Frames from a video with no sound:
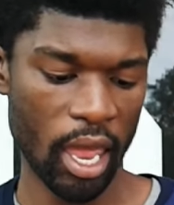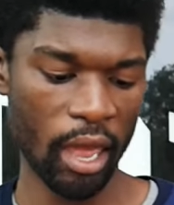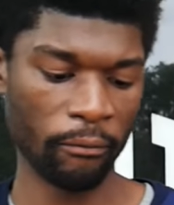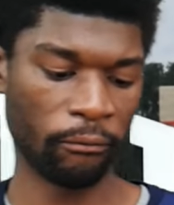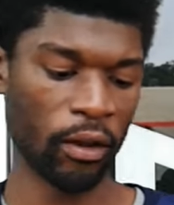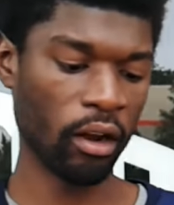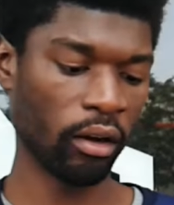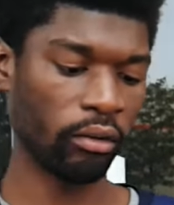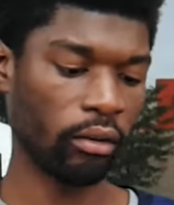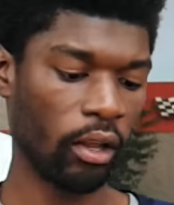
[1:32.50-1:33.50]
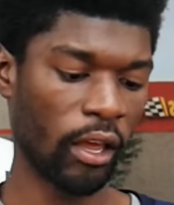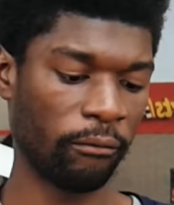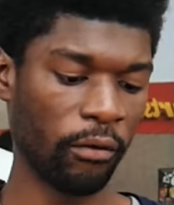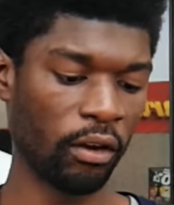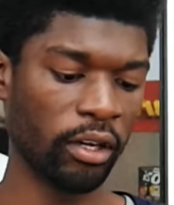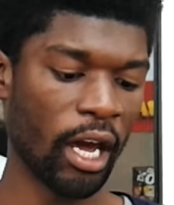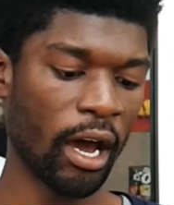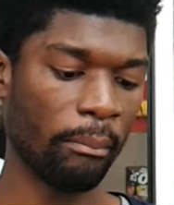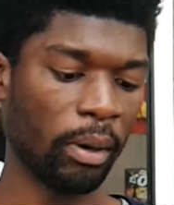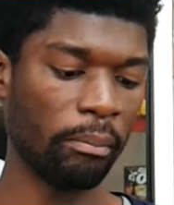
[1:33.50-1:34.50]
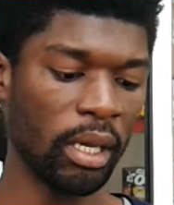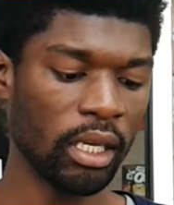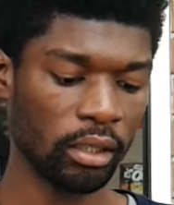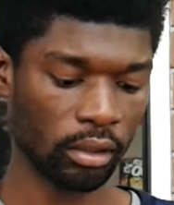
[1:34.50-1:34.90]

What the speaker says: and fear none but me.